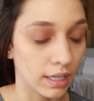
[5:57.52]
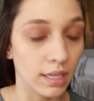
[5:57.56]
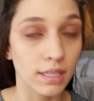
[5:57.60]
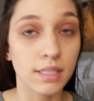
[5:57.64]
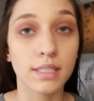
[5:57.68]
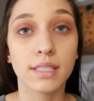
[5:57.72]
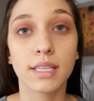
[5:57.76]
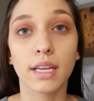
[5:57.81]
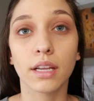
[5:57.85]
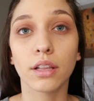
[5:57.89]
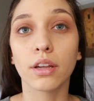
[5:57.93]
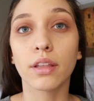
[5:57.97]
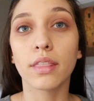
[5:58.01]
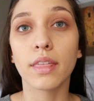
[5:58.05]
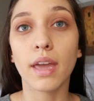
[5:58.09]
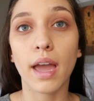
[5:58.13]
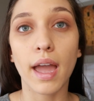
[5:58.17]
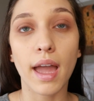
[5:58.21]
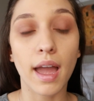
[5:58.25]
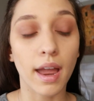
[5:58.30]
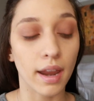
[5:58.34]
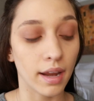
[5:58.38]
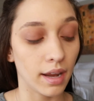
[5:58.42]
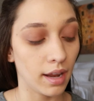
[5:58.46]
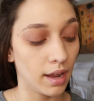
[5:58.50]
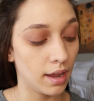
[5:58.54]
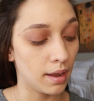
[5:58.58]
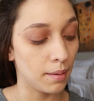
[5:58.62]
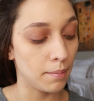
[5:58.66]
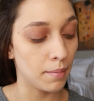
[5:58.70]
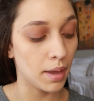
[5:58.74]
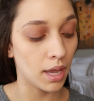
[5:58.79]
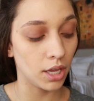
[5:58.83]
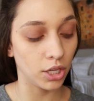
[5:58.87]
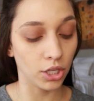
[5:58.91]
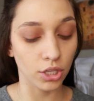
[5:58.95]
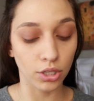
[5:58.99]
concealer that I
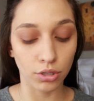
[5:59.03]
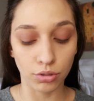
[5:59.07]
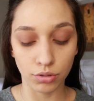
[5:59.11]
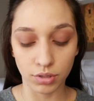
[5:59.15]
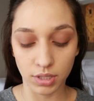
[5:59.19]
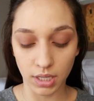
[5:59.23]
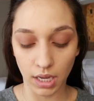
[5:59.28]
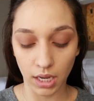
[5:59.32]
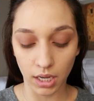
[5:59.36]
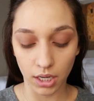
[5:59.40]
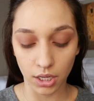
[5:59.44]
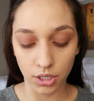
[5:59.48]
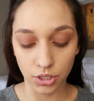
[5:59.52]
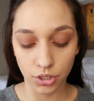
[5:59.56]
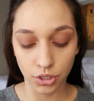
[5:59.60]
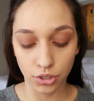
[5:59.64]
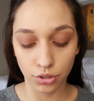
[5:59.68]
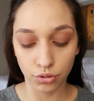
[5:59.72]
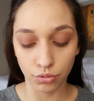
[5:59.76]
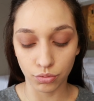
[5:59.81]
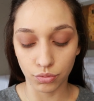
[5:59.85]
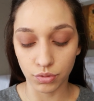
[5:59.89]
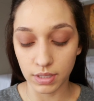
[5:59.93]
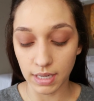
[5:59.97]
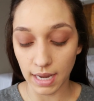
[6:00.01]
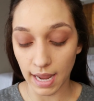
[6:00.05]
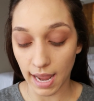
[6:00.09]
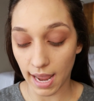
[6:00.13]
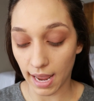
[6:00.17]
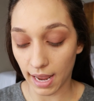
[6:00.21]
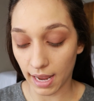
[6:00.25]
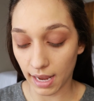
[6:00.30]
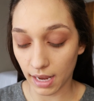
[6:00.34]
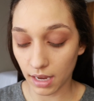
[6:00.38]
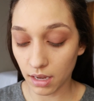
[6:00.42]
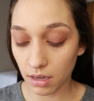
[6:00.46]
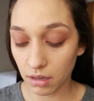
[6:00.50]
am using
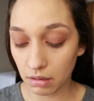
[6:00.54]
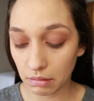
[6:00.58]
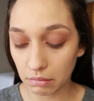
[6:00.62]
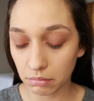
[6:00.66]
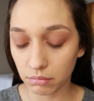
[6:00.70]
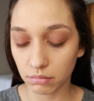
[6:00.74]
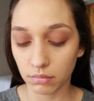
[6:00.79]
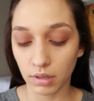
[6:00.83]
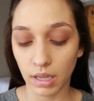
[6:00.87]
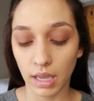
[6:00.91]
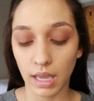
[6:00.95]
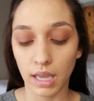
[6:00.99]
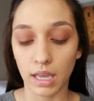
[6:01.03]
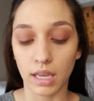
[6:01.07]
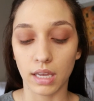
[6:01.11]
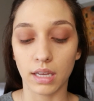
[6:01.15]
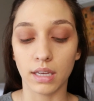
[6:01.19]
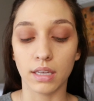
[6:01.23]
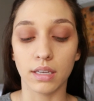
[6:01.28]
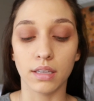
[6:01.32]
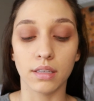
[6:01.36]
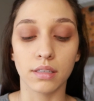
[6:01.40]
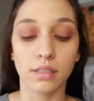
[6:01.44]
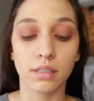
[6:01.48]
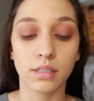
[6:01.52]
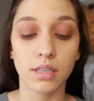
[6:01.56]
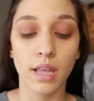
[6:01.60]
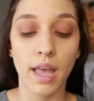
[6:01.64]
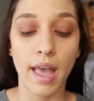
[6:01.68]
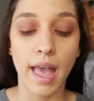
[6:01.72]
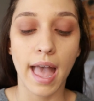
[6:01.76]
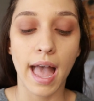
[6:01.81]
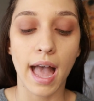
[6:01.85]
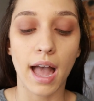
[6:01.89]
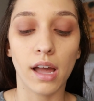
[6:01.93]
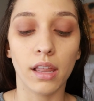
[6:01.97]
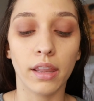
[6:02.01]
today is
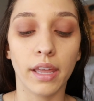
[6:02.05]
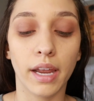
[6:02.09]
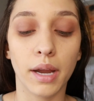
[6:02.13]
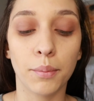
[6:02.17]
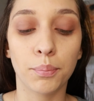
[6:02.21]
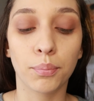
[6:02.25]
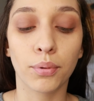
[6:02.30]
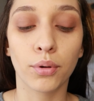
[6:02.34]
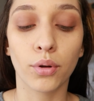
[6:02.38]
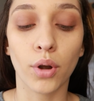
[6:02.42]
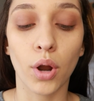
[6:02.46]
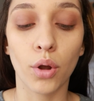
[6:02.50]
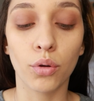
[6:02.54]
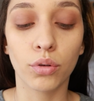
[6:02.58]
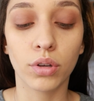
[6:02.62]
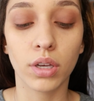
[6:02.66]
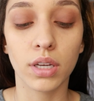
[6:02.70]
LA Pro